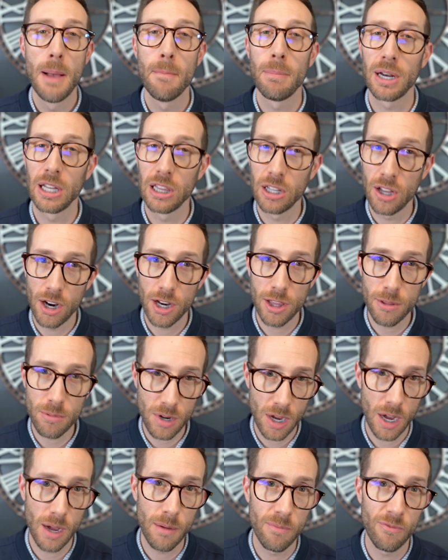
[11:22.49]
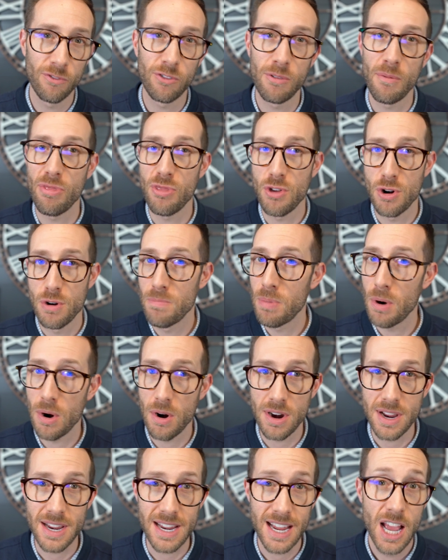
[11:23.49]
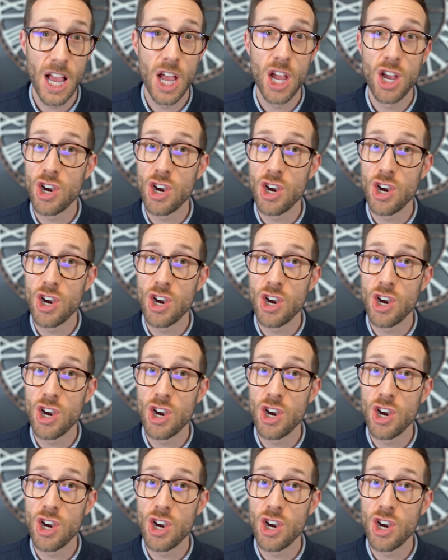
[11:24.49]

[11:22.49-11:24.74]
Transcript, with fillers: but a lot of them come from third party